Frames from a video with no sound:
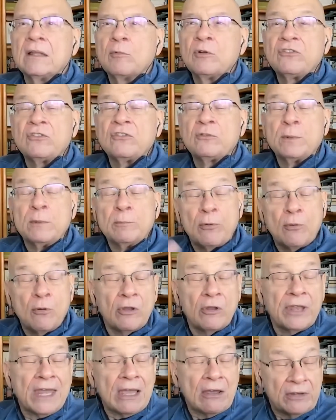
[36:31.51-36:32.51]
which has been
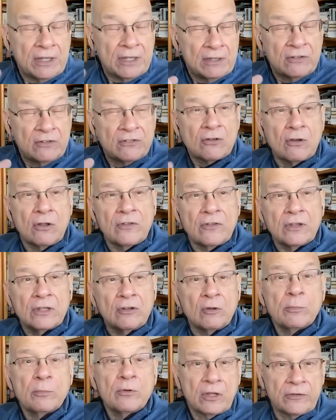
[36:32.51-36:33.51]
pulled out, and it's called the
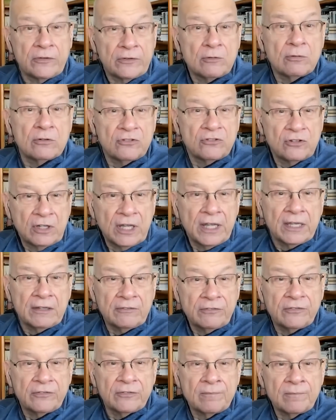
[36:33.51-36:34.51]
Little Book on the Christian
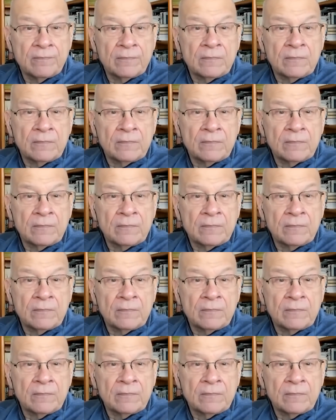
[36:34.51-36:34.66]
Life.